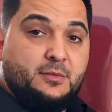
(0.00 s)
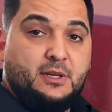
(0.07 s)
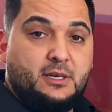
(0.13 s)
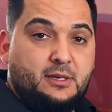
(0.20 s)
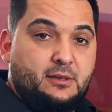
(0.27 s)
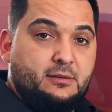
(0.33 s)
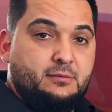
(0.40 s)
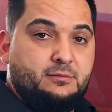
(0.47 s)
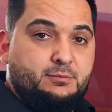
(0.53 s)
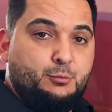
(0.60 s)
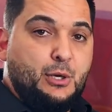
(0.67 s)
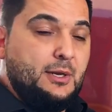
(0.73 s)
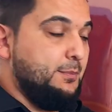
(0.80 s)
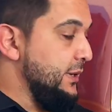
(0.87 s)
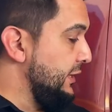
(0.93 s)
the
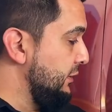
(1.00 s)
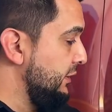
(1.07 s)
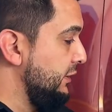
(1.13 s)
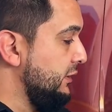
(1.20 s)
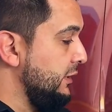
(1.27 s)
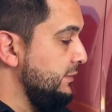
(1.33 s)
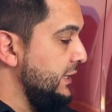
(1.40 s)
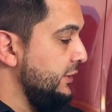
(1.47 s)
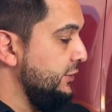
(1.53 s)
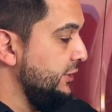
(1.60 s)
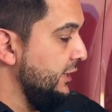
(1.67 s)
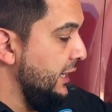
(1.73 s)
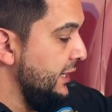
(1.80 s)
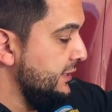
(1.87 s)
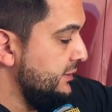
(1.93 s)
brake pedal, it'll come down to
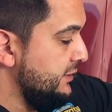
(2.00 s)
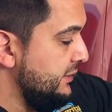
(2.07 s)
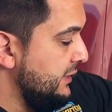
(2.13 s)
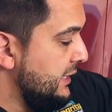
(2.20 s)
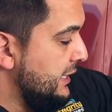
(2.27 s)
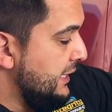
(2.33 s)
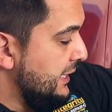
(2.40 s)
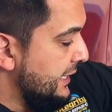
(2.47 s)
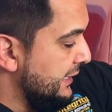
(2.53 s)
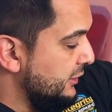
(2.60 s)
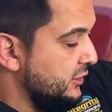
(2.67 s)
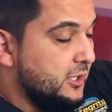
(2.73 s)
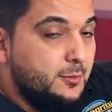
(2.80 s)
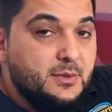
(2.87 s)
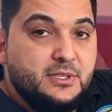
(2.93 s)
your lines, and
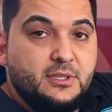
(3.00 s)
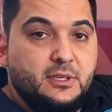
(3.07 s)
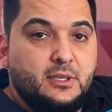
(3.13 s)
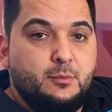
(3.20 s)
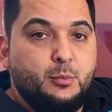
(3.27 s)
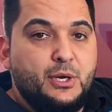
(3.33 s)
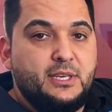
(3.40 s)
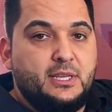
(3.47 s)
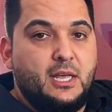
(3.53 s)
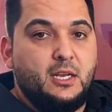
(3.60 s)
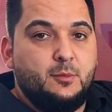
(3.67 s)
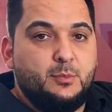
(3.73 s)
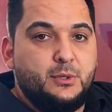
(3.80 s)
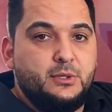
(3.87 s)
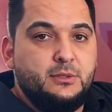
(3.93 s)
it'll come into the brake
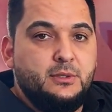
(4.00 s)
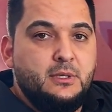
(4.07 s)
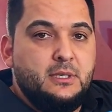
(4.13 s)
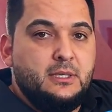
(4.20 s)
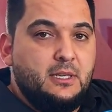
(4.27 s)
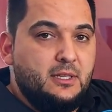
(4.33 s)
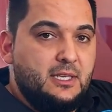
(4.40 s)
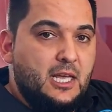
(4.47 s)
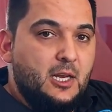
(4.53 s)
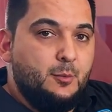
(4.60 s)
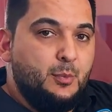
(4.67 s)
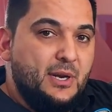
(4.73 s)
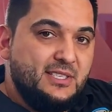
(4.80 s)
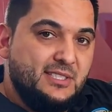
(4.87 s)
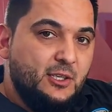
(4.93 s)
caliper. The
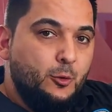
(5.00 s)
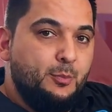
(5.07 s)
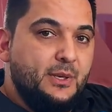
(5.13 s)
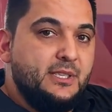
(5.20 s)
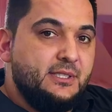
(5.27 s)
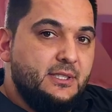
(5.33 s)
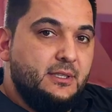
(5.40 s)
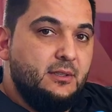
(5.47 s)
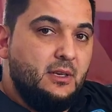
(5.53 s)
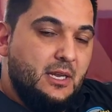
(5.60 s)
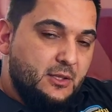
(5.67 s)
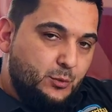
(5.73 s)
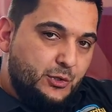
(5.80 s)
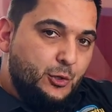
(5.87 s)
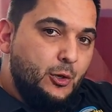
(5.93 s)
caliper has a little piston,
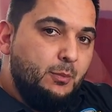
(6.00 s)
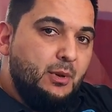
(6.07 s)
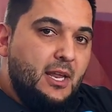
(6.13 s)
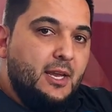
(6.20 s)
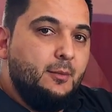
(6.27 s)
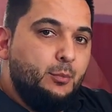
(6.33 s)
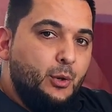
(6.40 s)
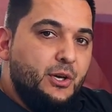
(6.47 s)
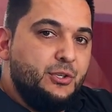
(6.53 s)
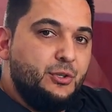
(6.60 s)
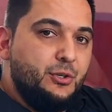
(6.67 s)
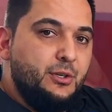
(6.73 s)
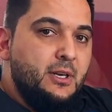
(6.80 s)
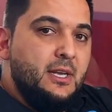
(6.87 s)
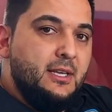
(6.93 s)
as when you're applying
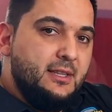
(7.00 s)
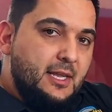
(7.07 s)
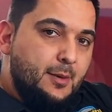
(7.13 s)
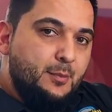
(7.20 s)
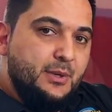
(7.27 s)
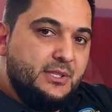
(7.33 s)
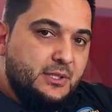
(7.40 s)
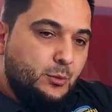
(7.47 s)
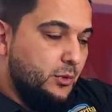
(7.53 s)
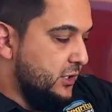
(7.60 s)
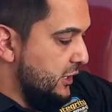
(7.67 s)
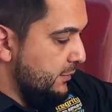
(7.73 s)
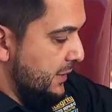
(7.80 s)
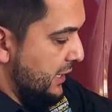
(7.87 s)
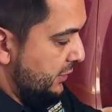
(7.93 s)
pressure, that piston will
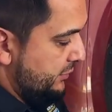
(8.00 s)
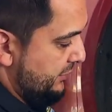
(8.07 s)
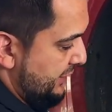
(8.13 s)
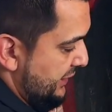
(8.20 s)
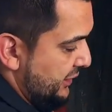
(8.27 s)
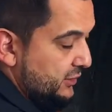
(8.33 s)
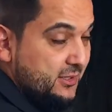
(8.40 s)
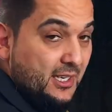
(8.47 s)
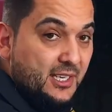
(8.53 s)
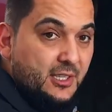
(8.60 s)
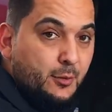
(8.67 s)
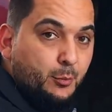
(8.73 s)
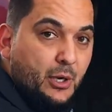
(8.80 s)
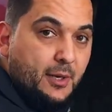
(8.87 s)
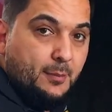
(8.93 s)
come out and it'll tighten
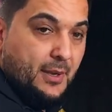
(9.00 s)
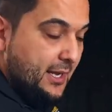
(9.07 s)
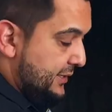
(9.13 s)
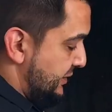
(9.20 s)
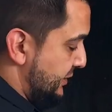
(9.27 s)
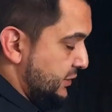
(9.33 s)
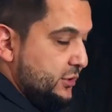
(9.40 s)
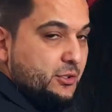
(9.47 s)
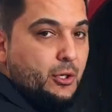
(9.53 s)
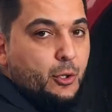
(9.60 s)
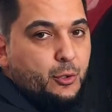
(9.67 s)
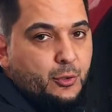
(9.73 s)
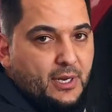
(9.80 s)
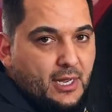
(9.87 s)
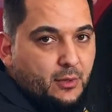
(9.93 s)
the brake pads to slow
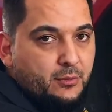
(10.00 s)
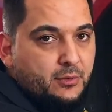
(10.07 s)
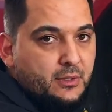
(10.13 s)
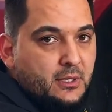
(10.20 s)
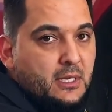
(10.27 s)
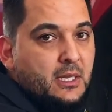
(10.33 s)
you down.